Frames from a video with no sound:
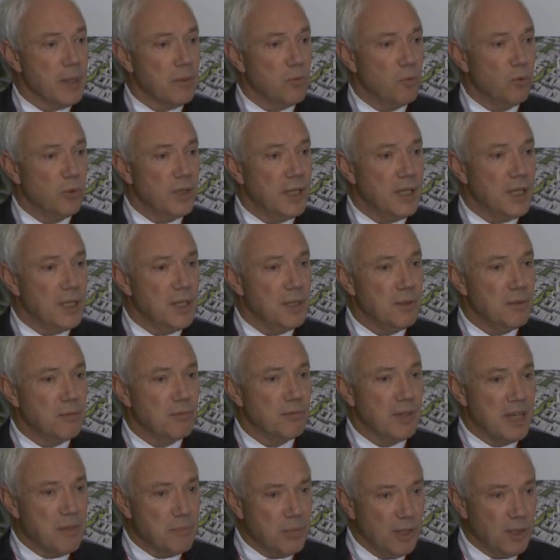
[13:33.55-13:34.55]
we
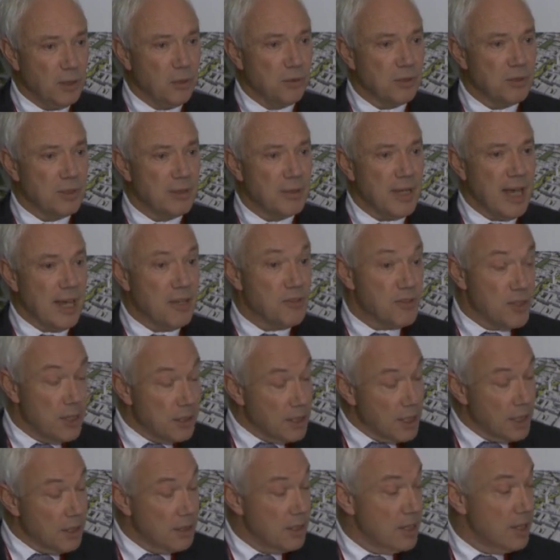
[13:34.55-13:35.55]
rebuild our
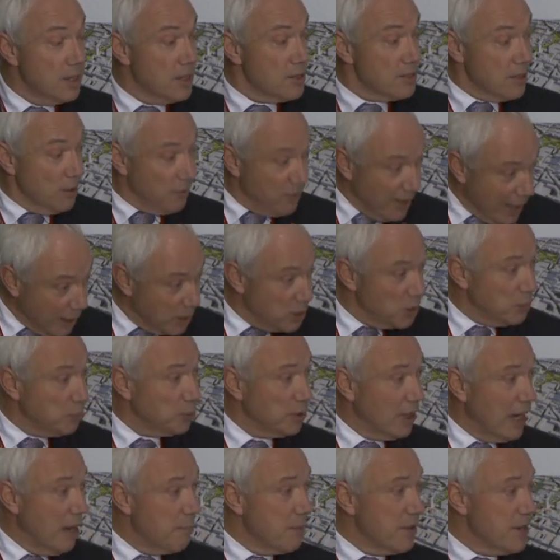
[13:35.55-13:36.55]
city. So thank you,
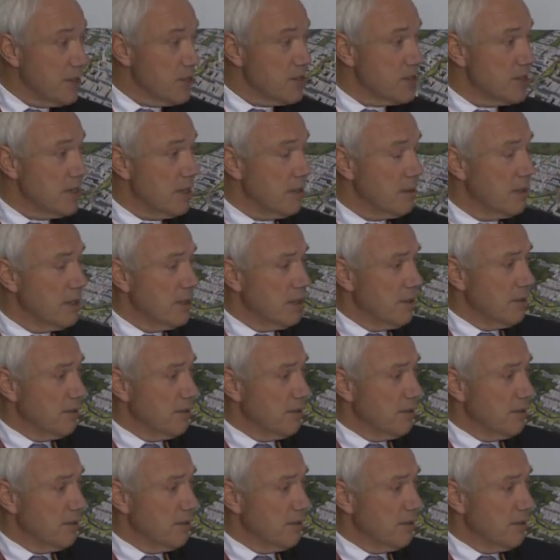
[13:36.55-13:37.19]
Prime Minister.